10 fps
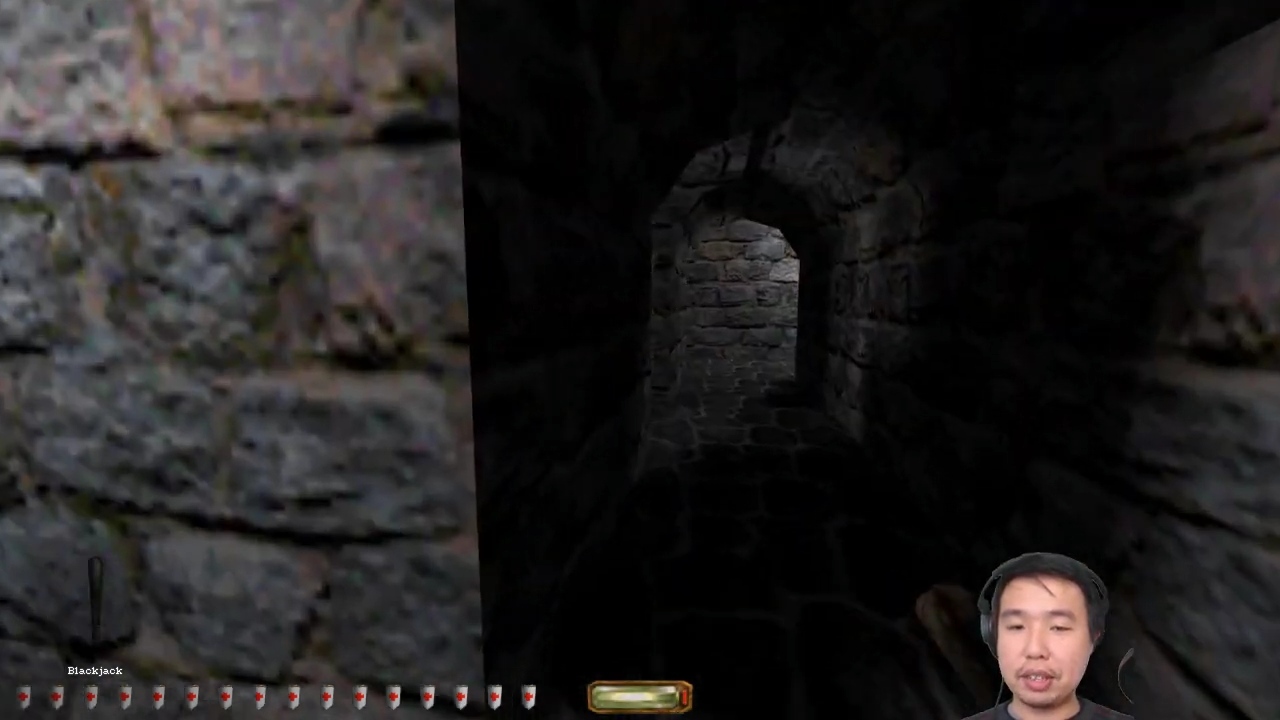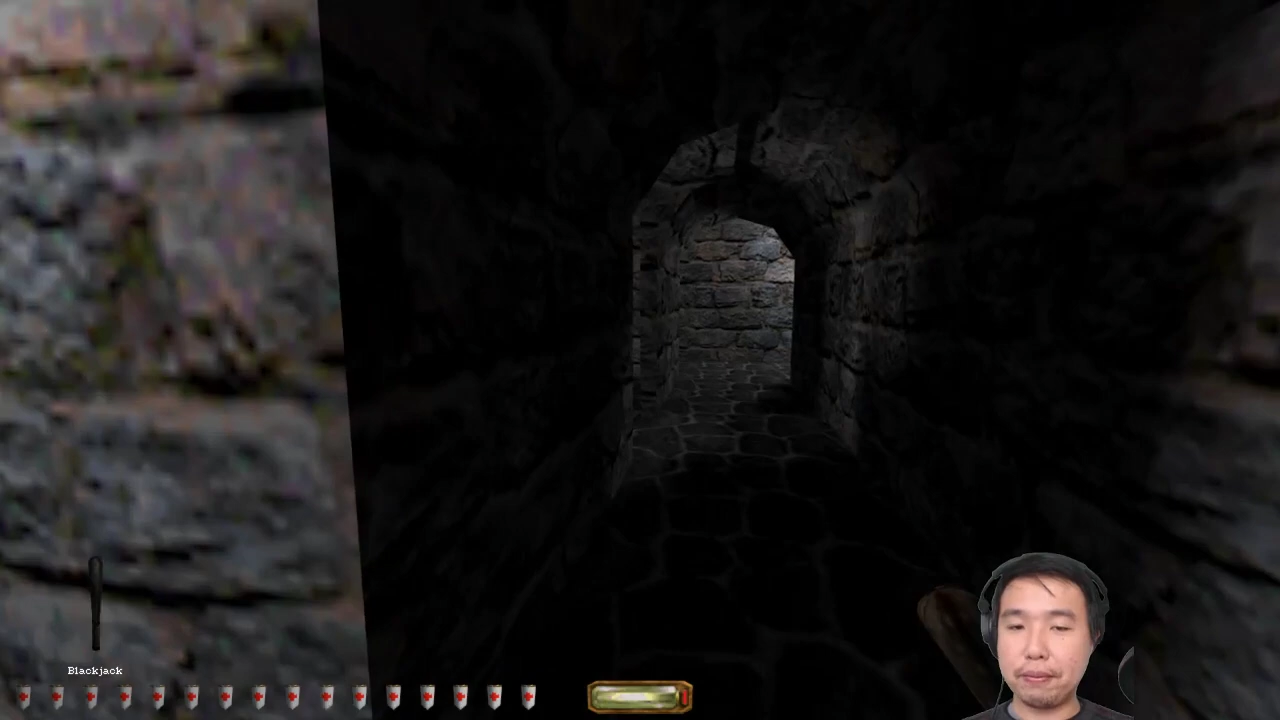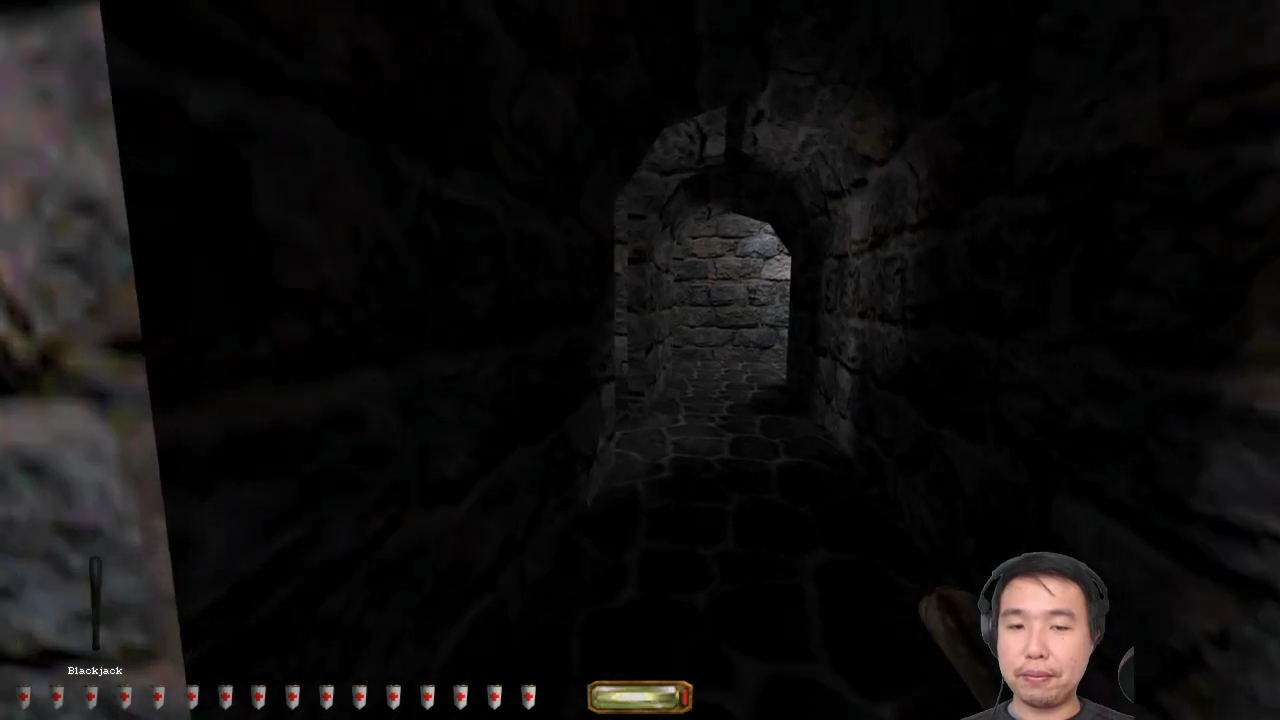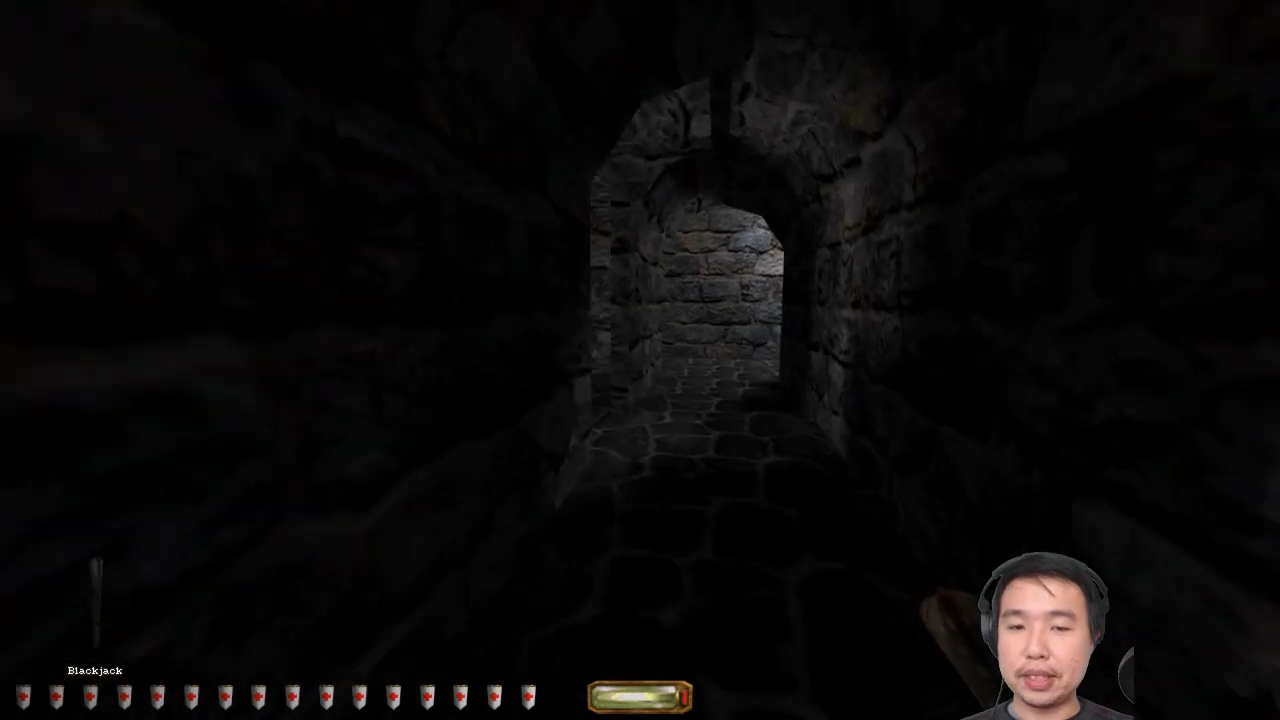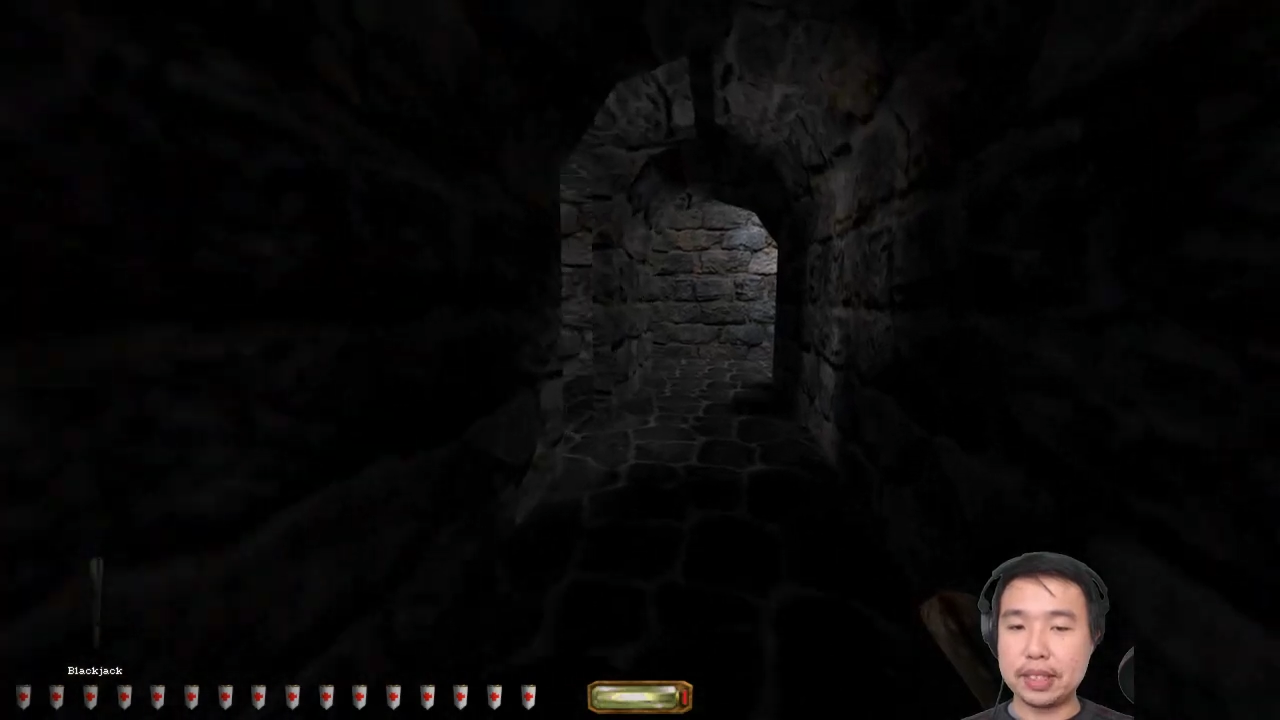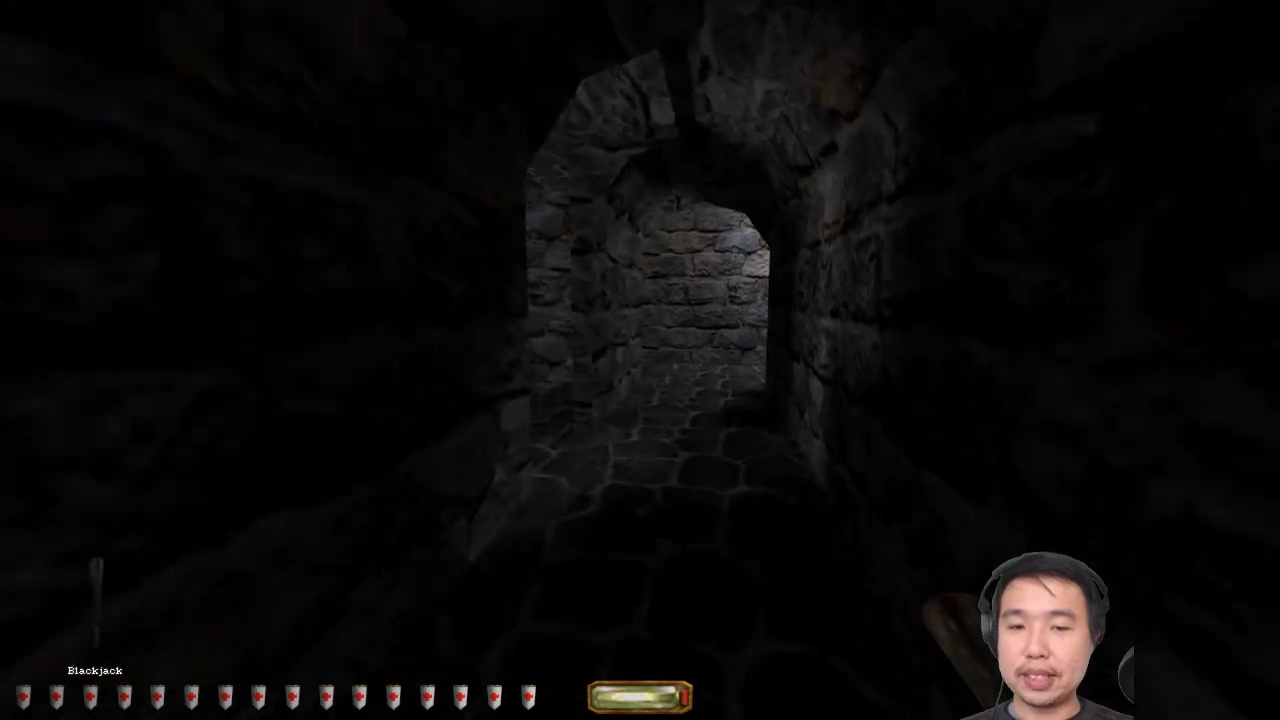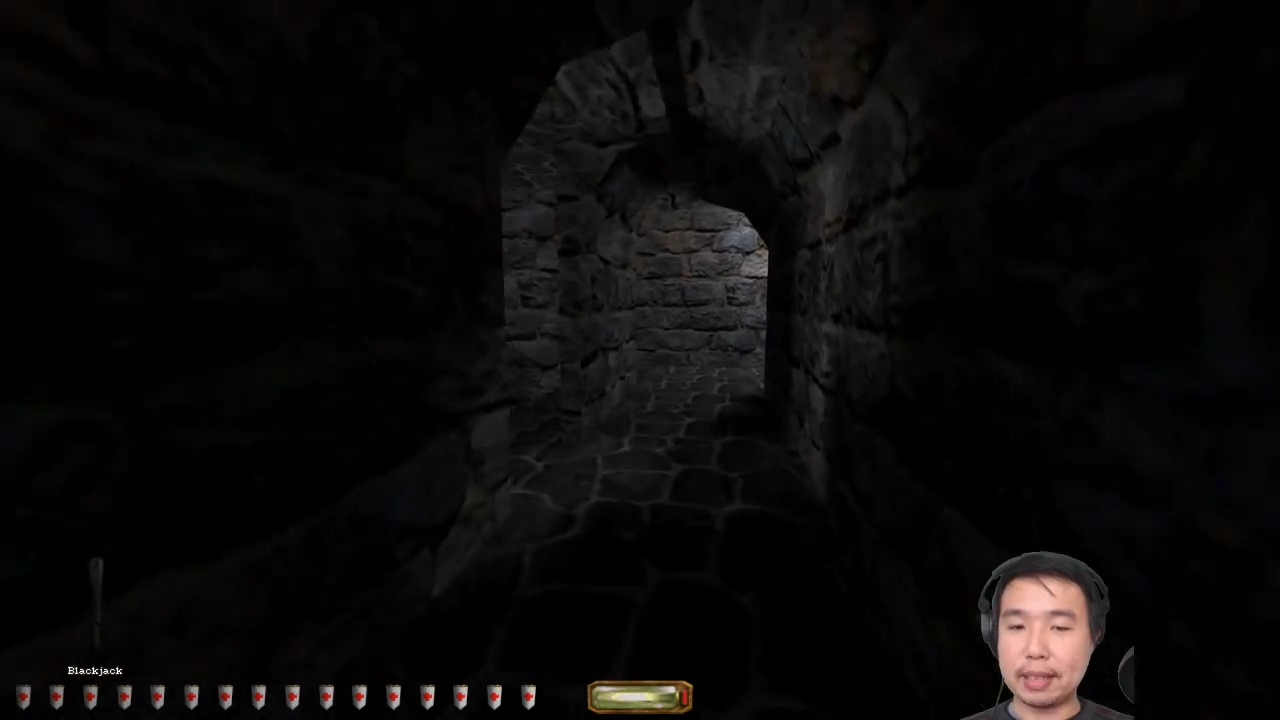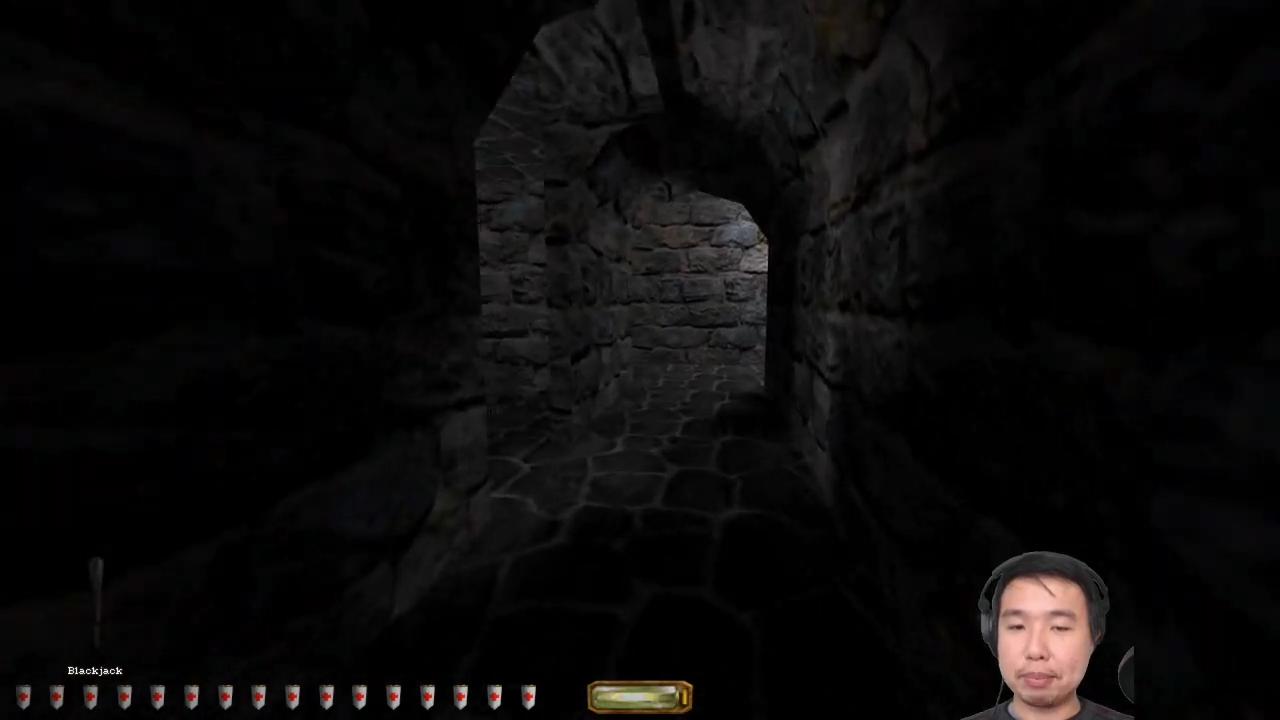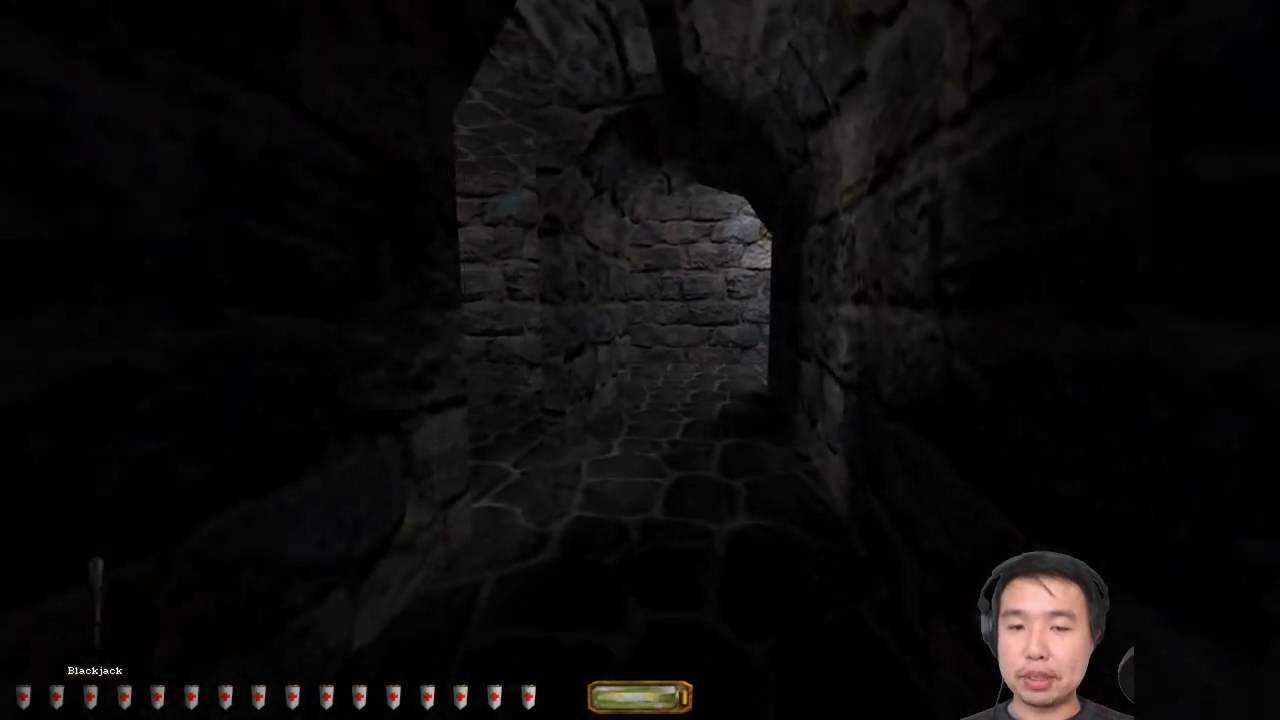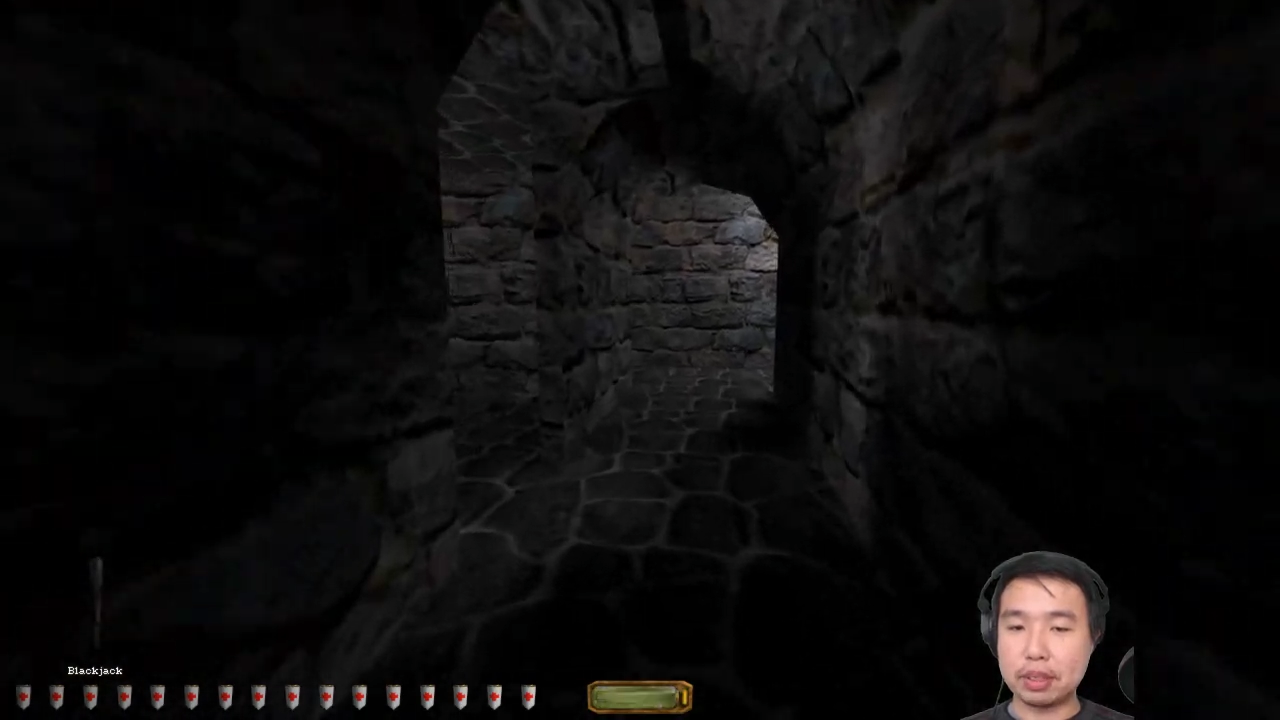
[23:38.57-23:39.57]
footsteps